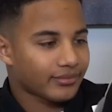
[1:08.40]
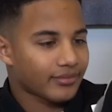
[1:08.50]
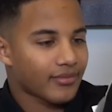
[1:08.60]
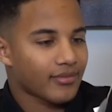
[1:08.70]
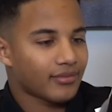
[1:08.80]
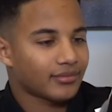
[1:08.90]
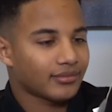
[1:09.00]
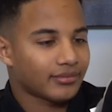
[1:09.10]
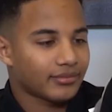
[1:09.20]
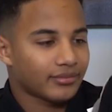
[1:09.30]

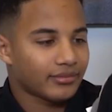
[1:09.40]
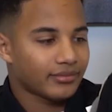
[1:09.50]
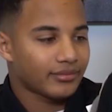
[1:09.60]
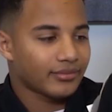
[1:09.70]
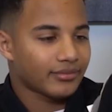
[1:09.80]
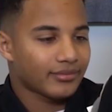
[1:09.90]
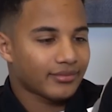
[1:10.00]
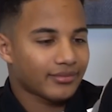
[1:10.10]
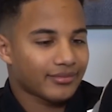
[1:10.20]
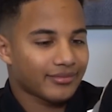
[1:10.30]

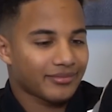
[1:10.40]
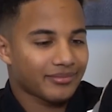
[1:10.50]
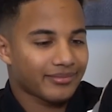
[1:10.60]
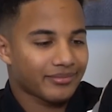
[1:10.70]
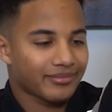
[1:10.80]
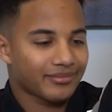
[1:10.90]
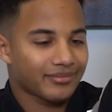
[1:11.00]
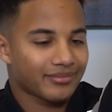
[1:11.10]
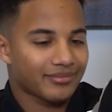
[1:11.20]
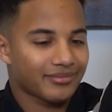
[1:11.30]

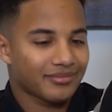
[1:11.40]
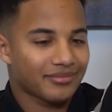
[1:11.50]
(silent)